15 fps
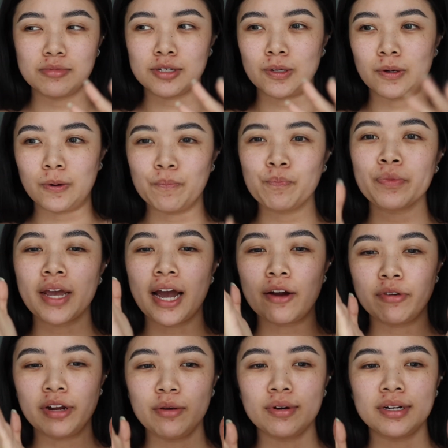So I
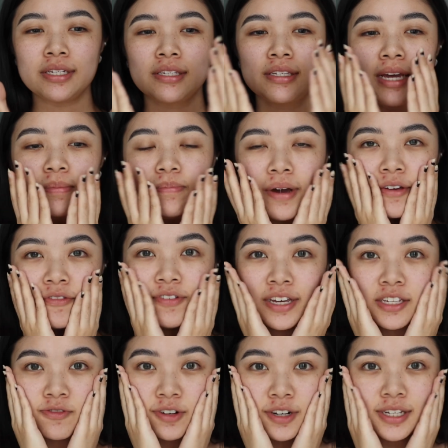really want to set my
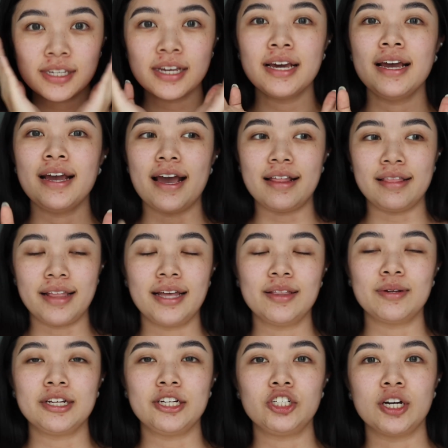face first and then
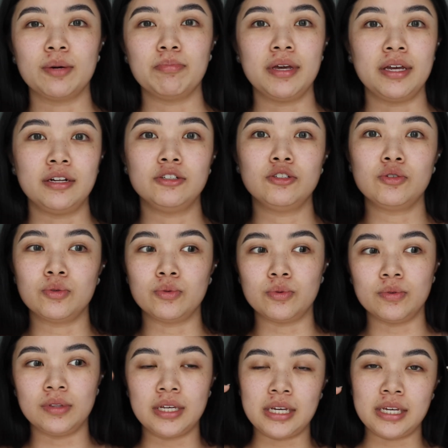only jump
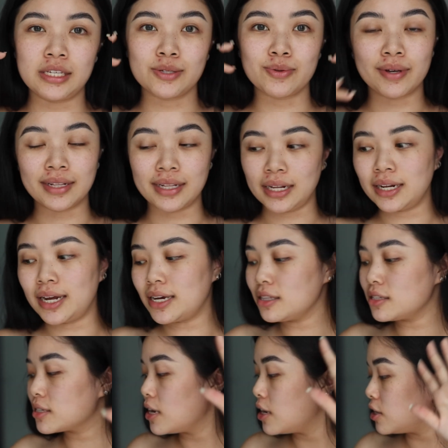into the squiggly
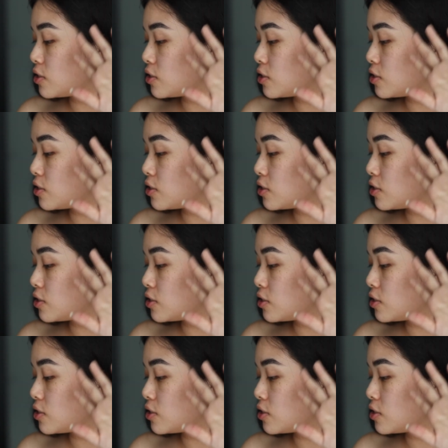lines.